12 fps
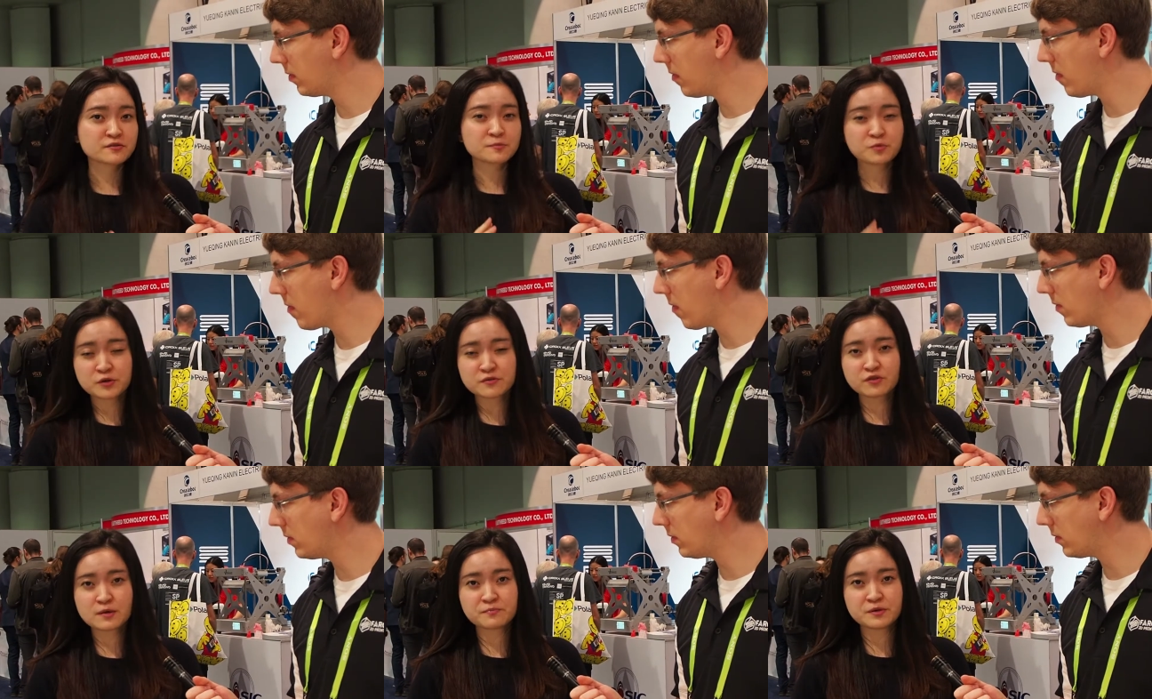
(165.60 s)
Speaker 1: of
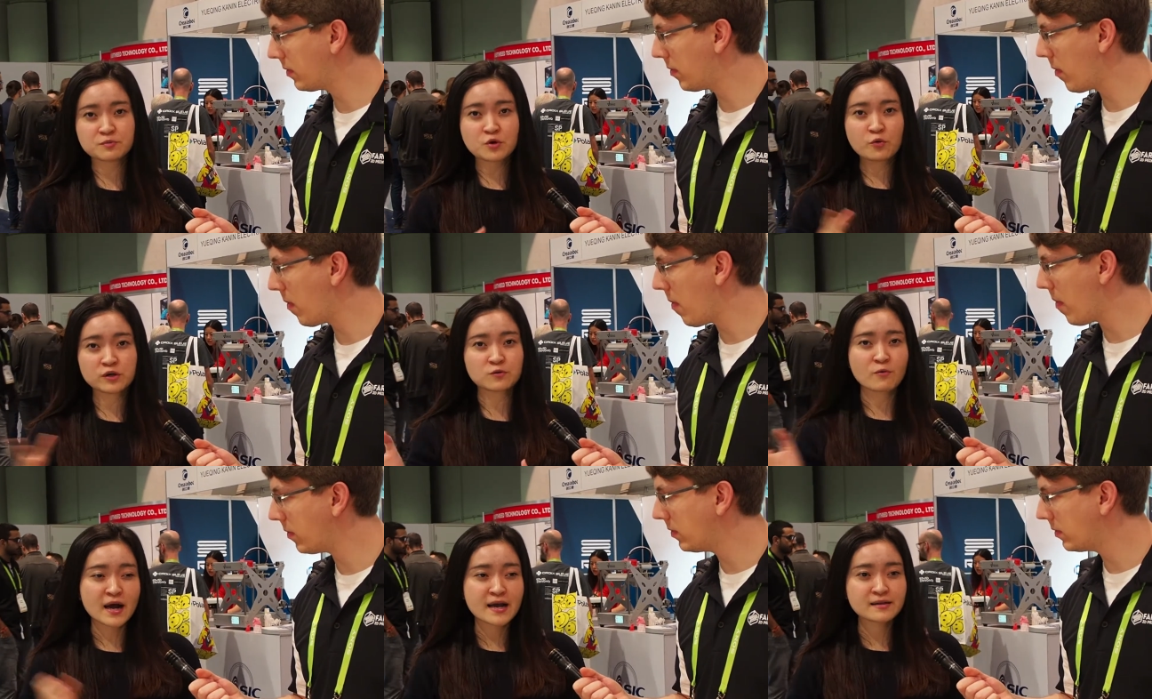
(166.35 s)
support from people
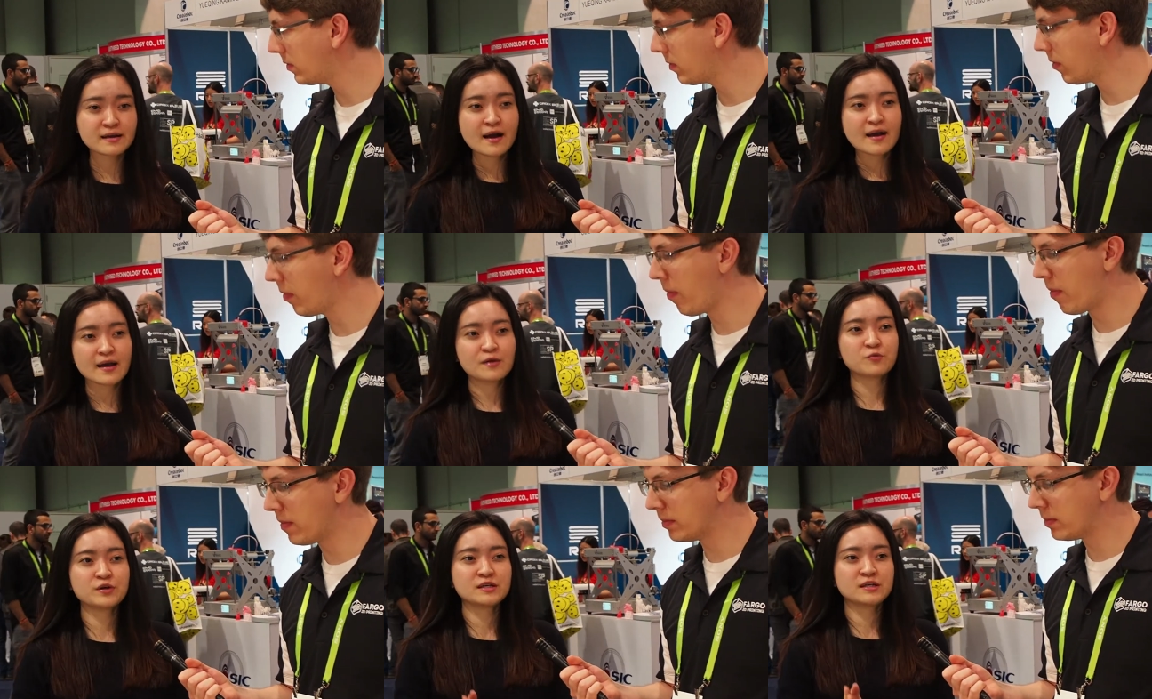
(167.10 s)
worldwide,
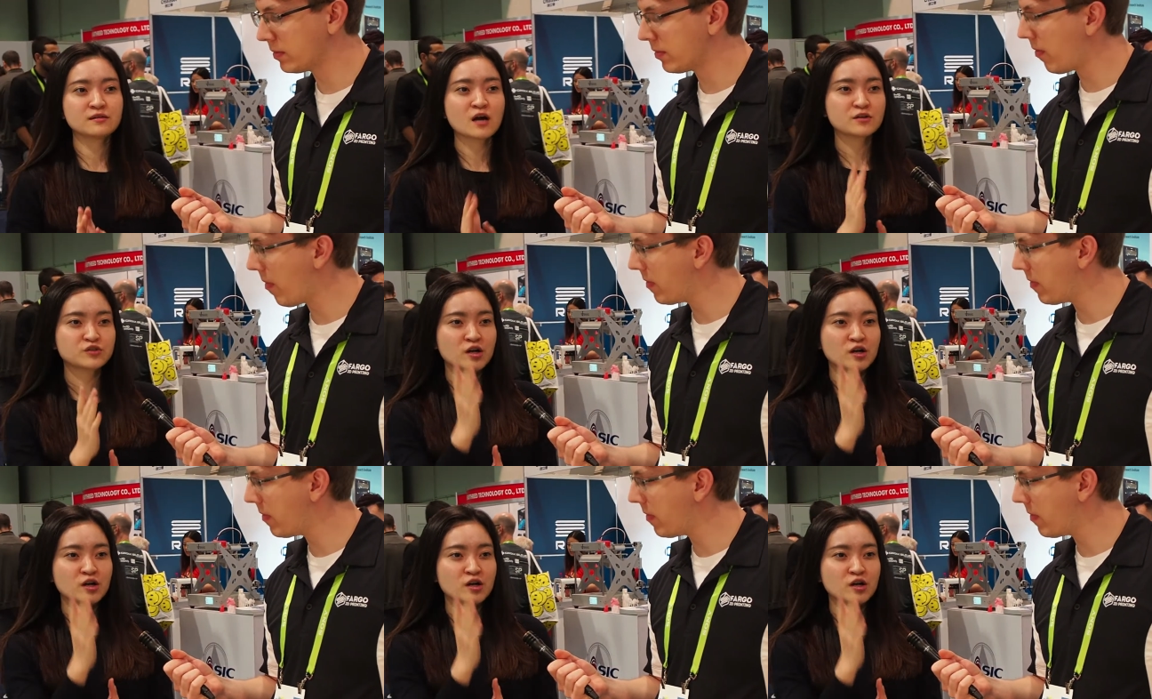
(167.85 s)
and we